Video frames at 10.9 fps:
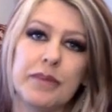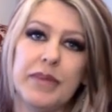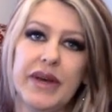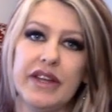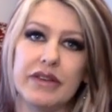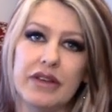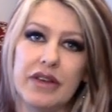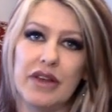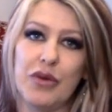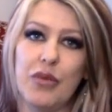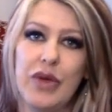But
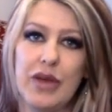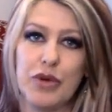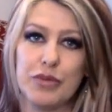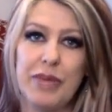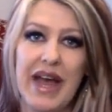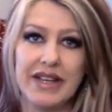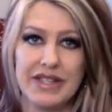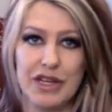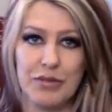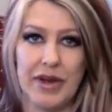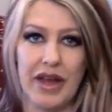we were
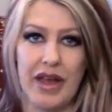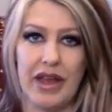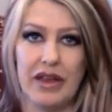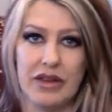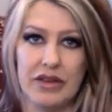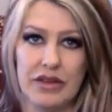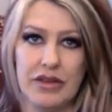passing by